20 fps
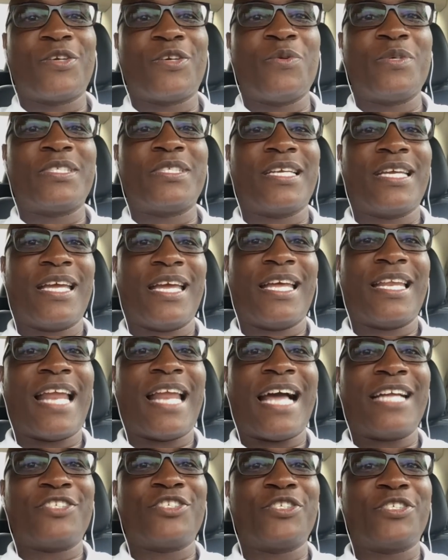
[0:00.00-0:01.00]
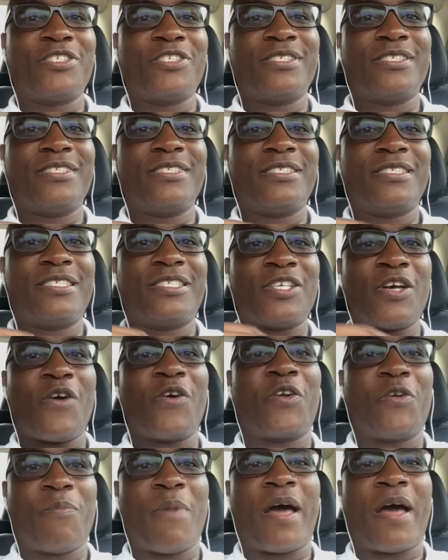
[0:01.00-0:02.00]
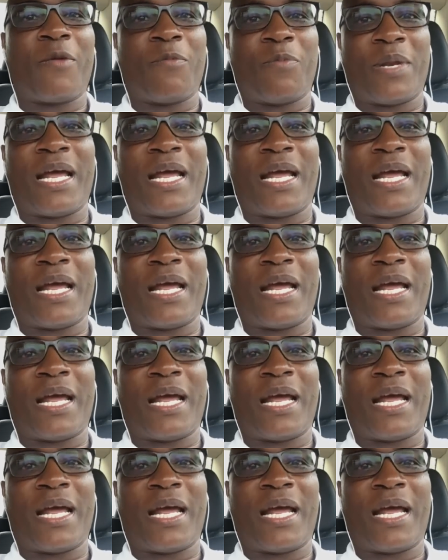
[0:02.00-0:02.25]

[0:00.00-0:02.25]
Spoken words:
So once again, not just talking about it,